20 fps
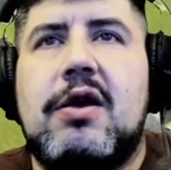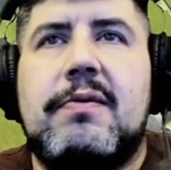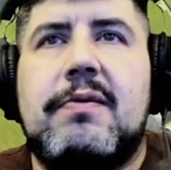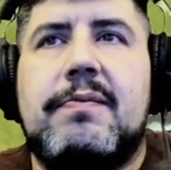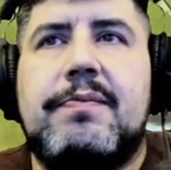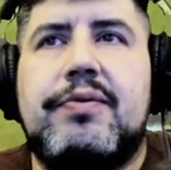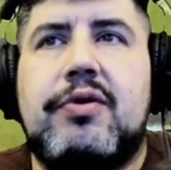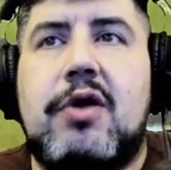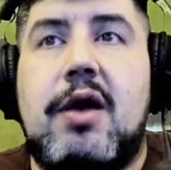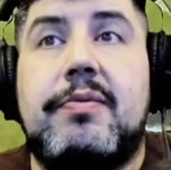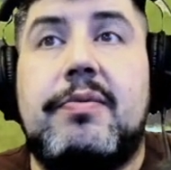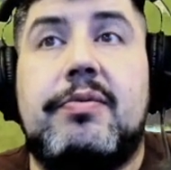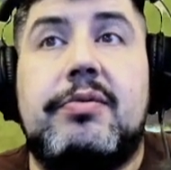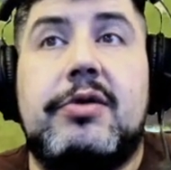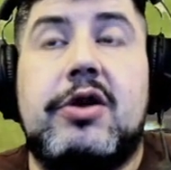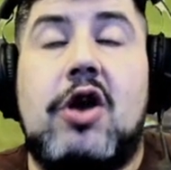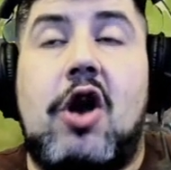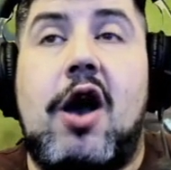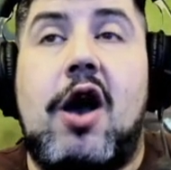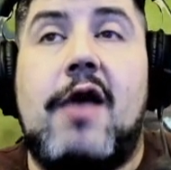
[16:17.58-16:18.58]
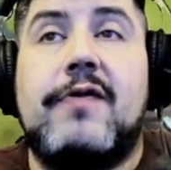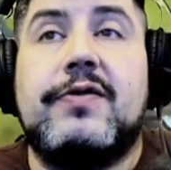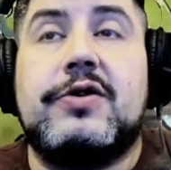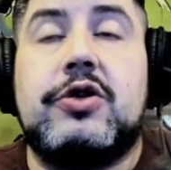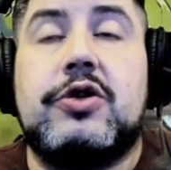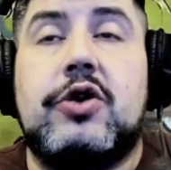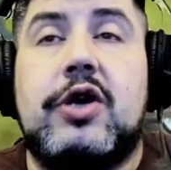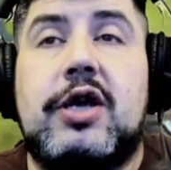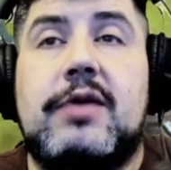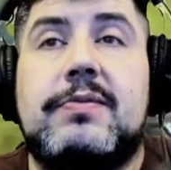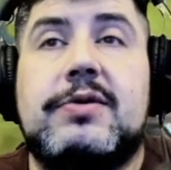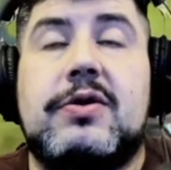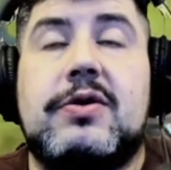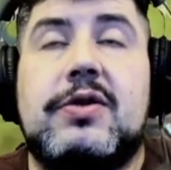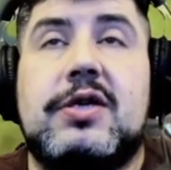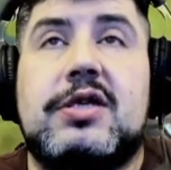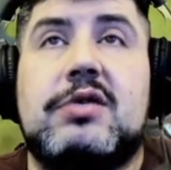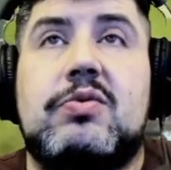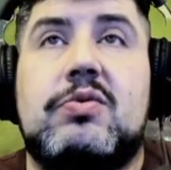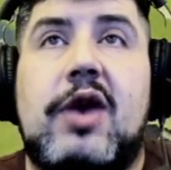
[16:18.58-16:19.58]
probably off stream, so
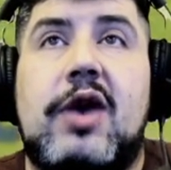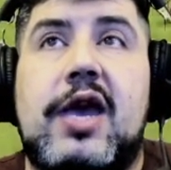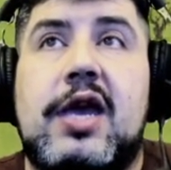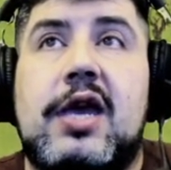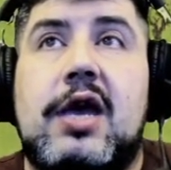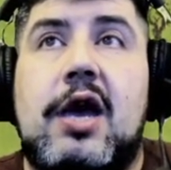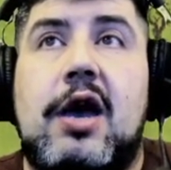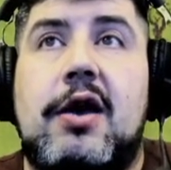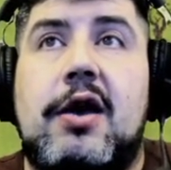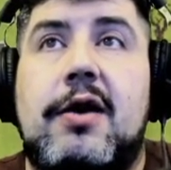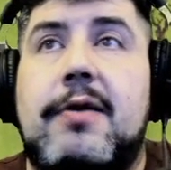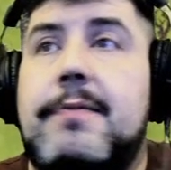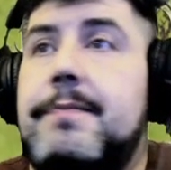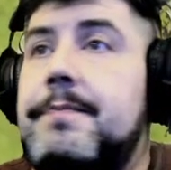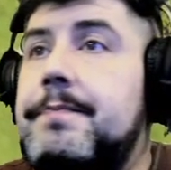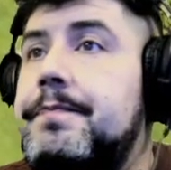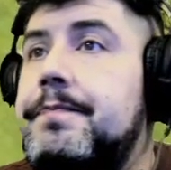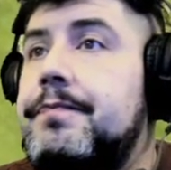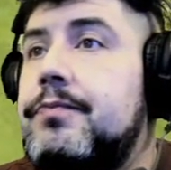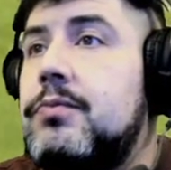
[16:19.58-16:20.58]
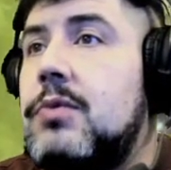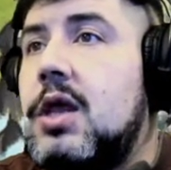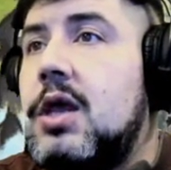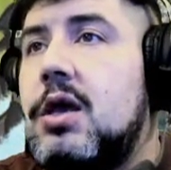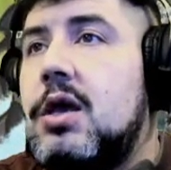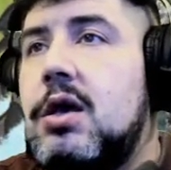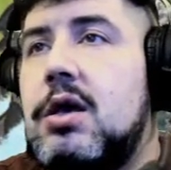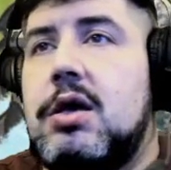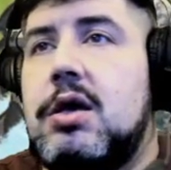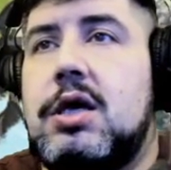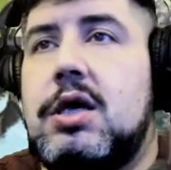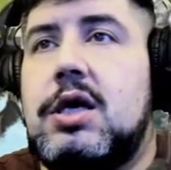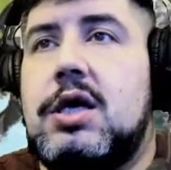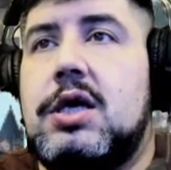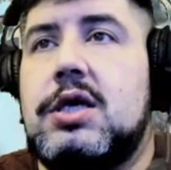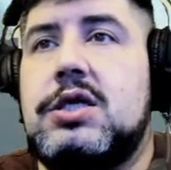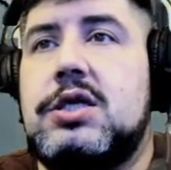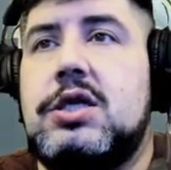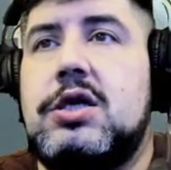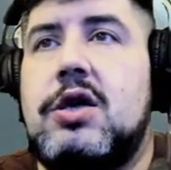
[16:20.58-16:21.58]
this way,
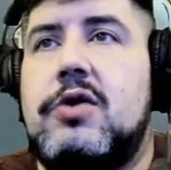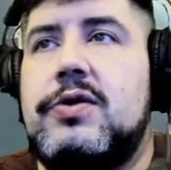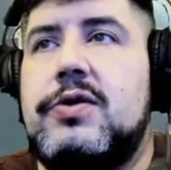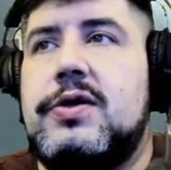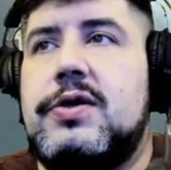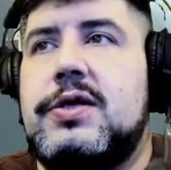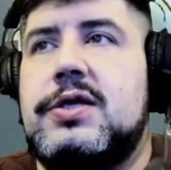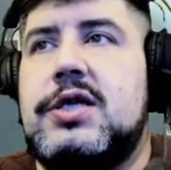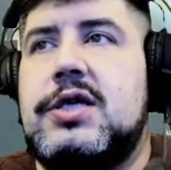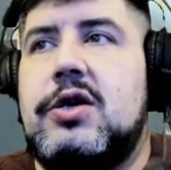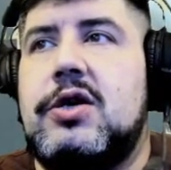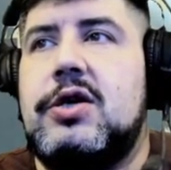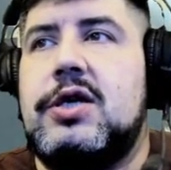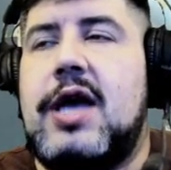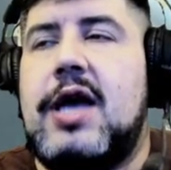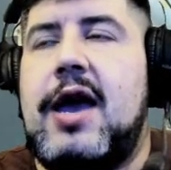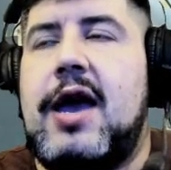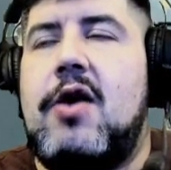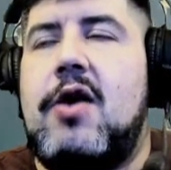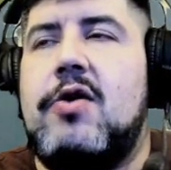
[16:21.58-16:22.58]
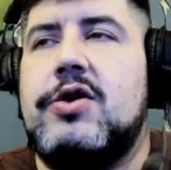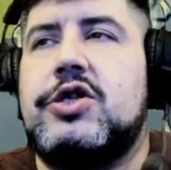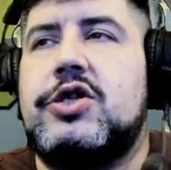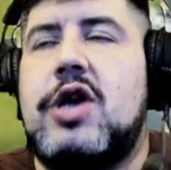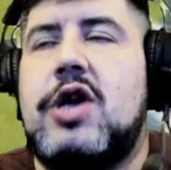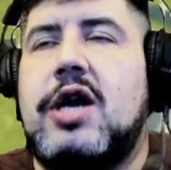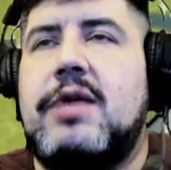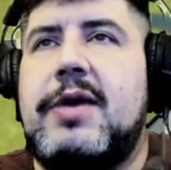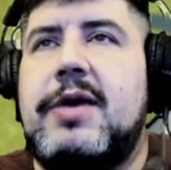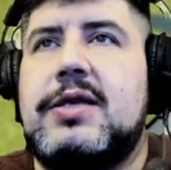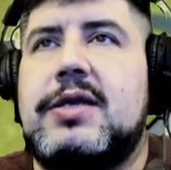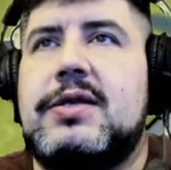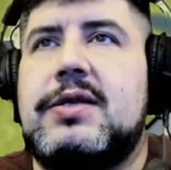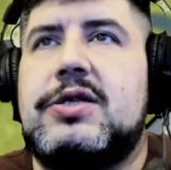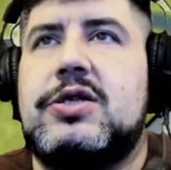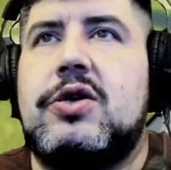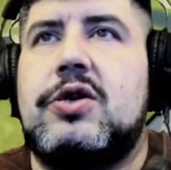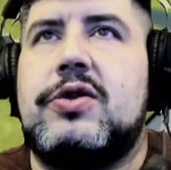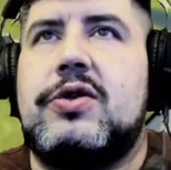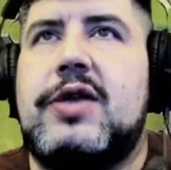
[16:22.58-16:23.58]
because, you know, the series, I always try to make
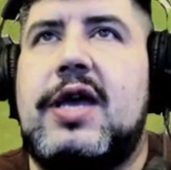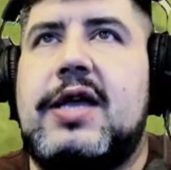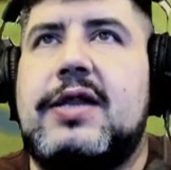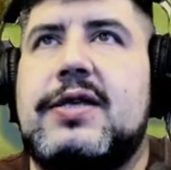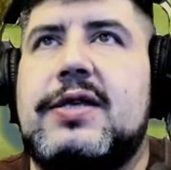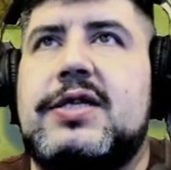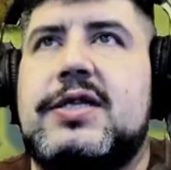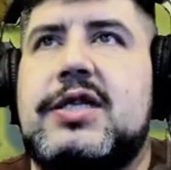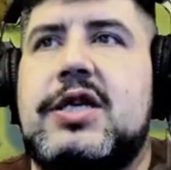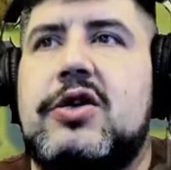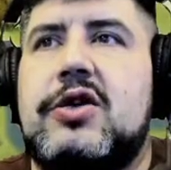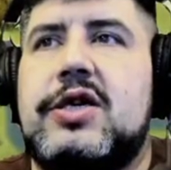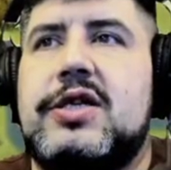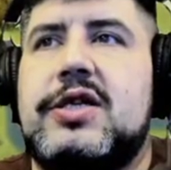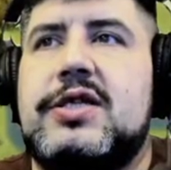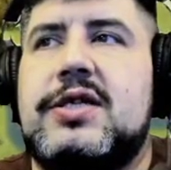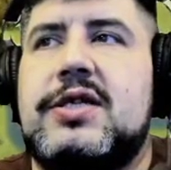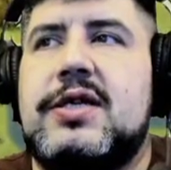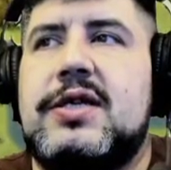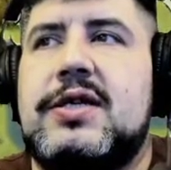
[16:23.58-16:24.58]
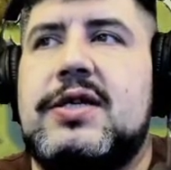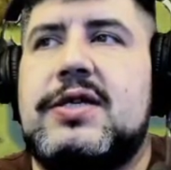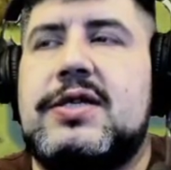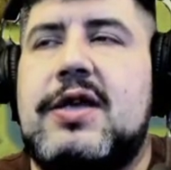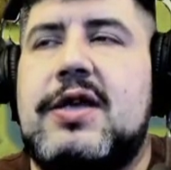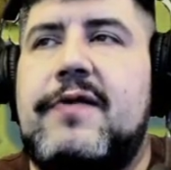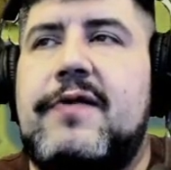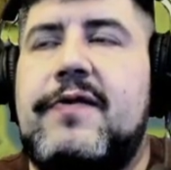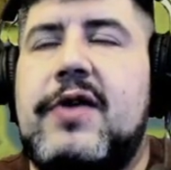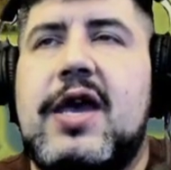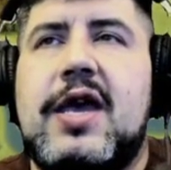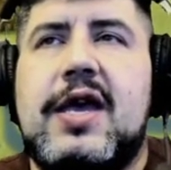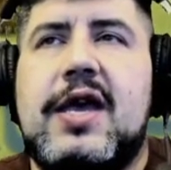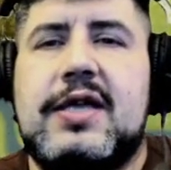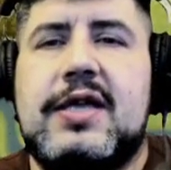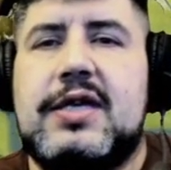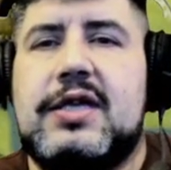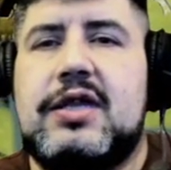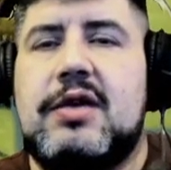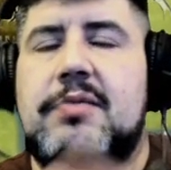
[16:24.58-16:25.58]
sure that the series and stuff,
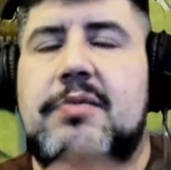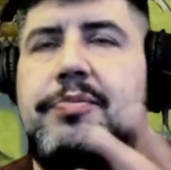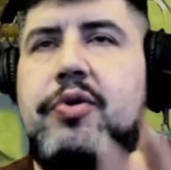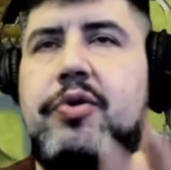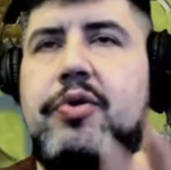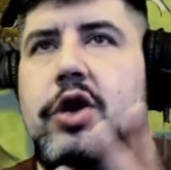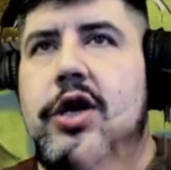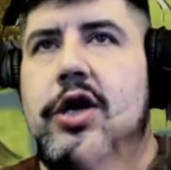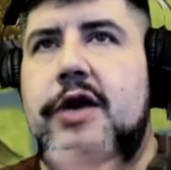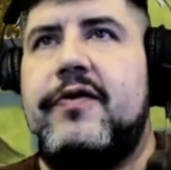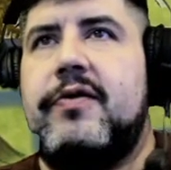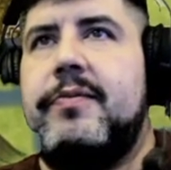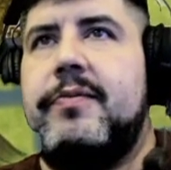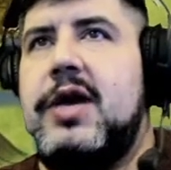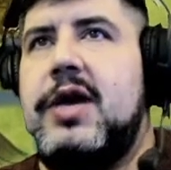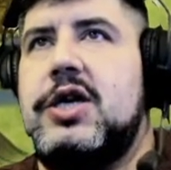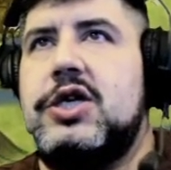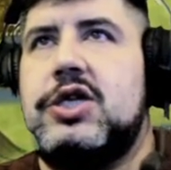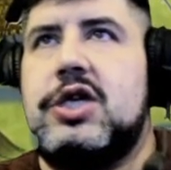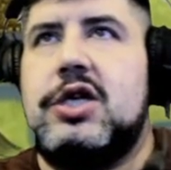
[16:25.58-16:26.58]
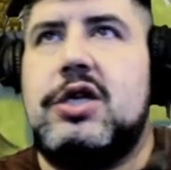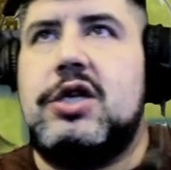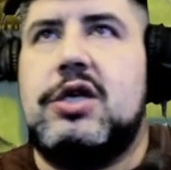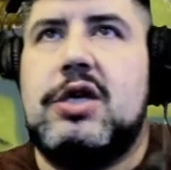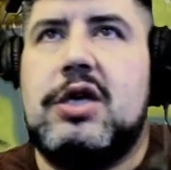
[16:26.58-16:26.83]
it's like the important information.